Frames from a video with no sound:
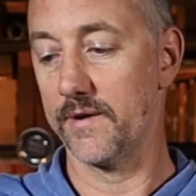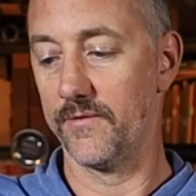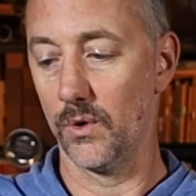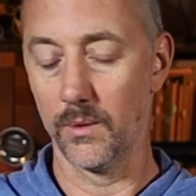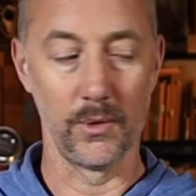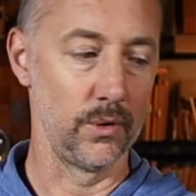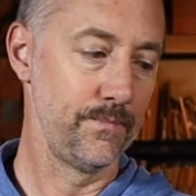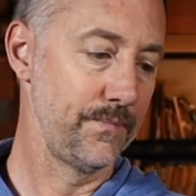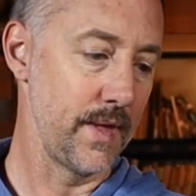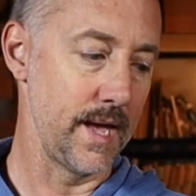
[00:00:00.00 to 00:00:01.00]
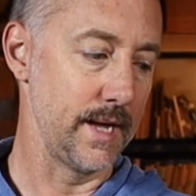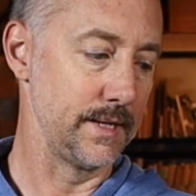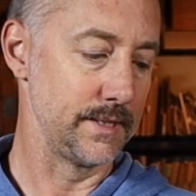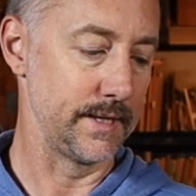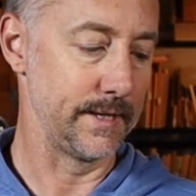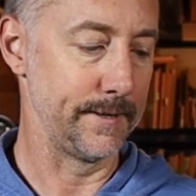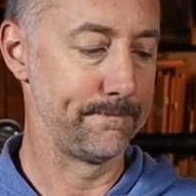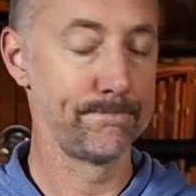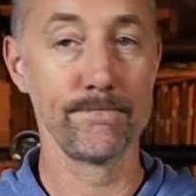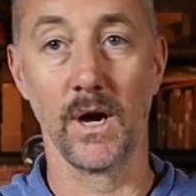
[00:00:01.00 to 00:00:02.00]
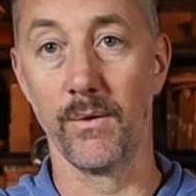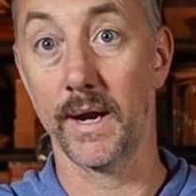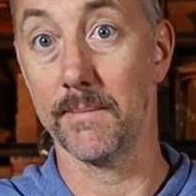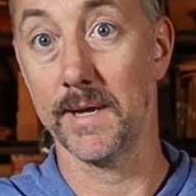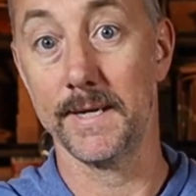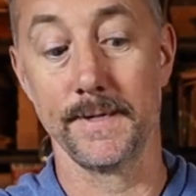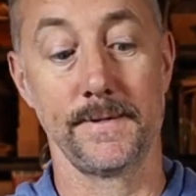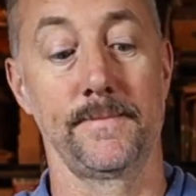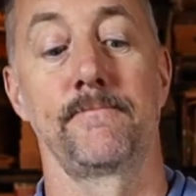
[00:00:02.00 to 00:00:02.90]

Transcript: affordable, and I recommend it.